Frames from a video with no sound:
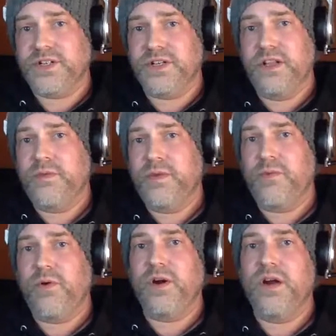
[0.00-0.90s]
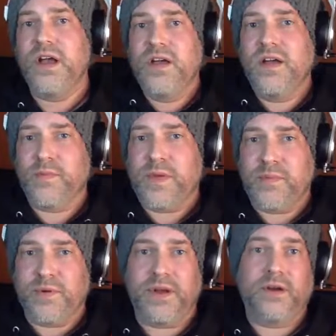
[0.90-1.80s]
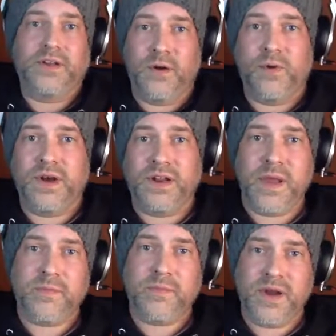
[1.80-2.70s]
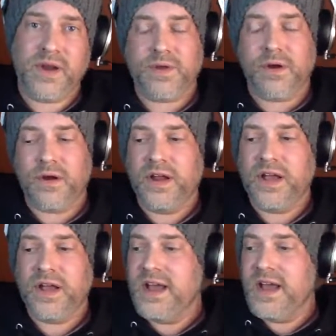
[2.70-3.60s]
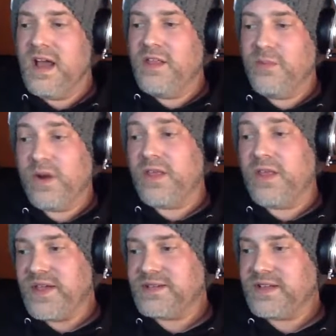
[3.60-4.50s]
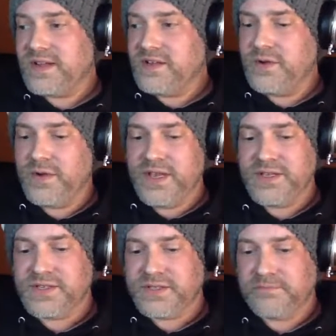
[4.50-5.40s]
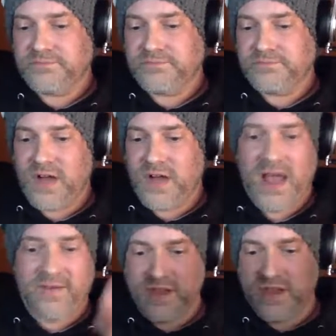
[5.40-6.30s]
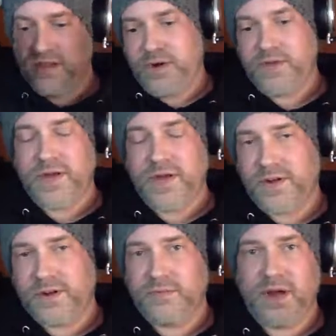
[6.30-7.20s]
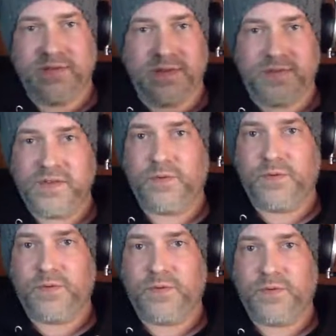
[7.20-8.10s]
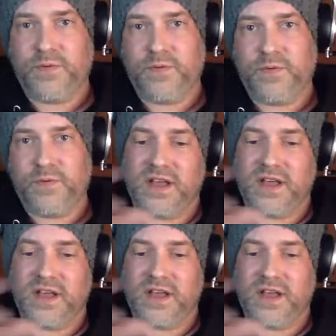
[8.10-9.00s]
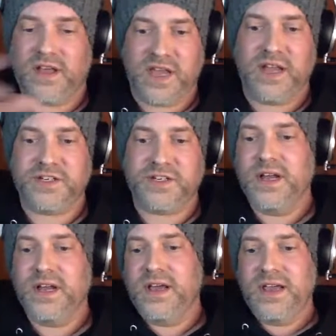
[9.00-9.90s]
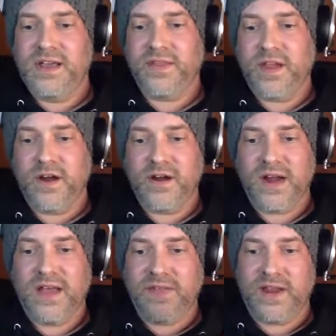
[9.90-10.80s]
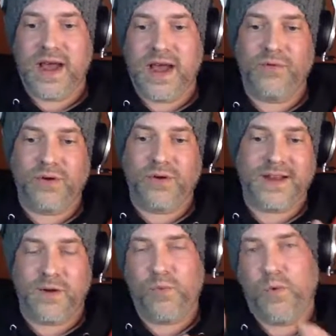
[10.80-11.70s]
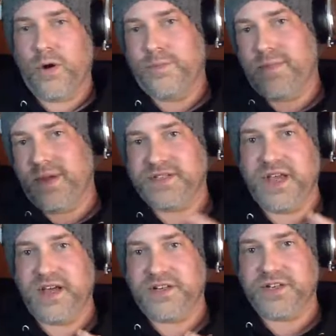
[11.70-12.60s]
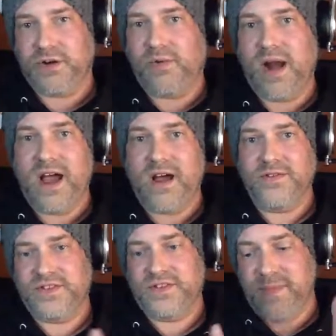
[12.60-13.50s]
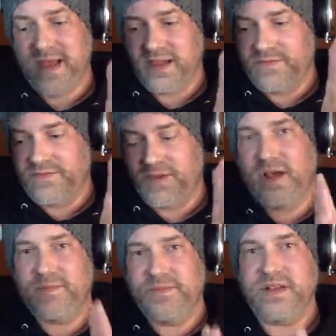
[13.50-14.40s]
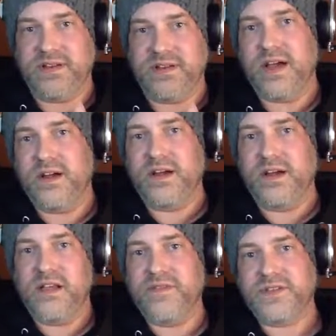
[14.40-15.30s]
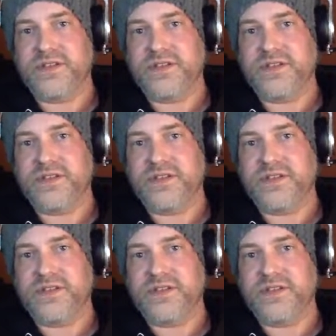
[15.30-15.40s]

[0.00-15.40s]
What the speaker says: a little bit more for people that are, wanting to make money with their art. And one of the things that I do is I'll have the 4,500 by 5,400 canvas. I'll have my sketch in there, and then I will kind of warp my sketch around to make it fill up the entire canvas.